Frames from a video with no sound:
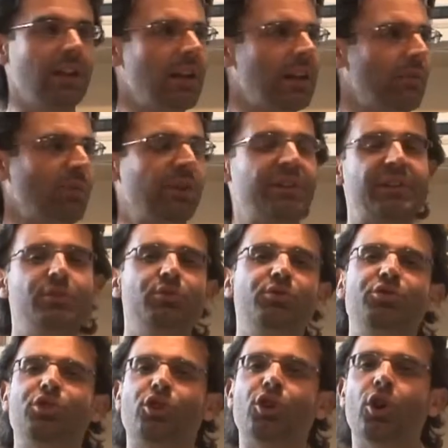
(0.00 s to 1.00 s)
And when I
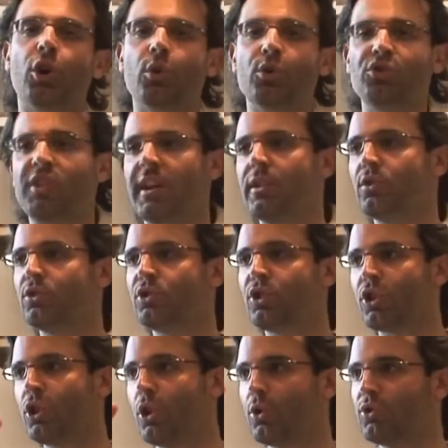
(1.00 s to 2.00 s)
used to coach
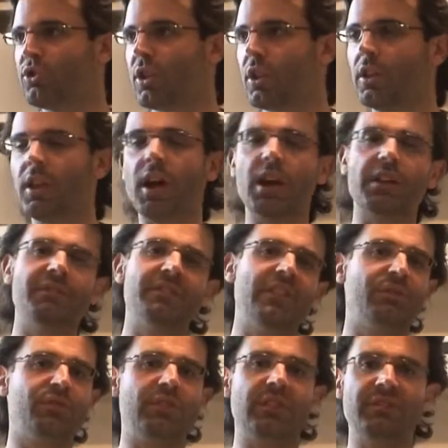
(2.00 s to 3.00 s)
a lot of
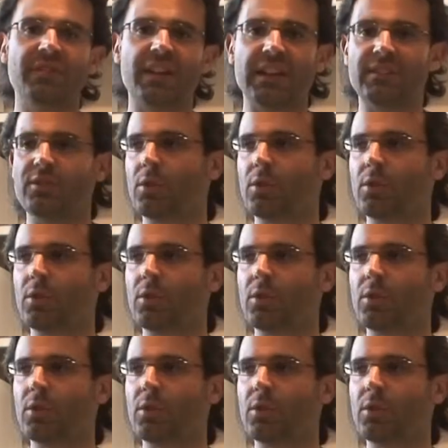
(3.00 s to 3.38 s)
different events.